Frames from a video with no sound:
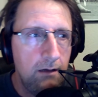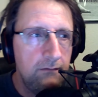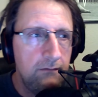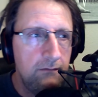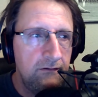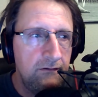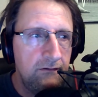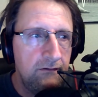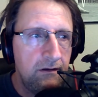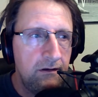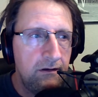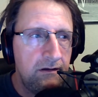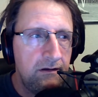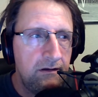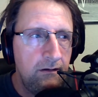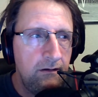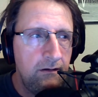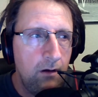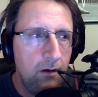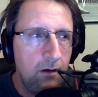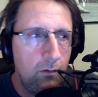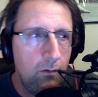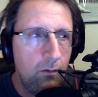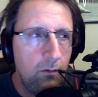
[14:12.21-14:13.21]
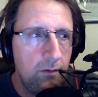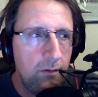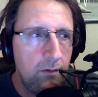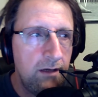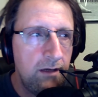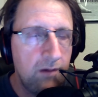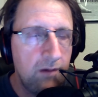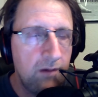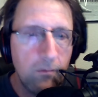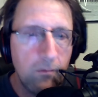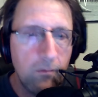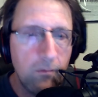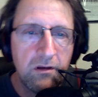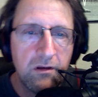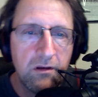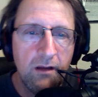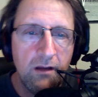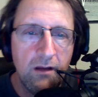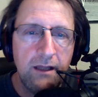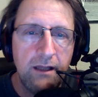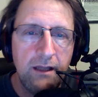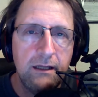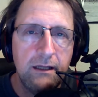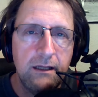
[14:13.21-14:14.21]
just, it's almost
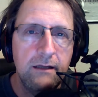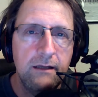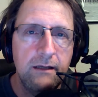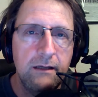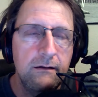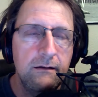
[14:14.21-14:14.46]
like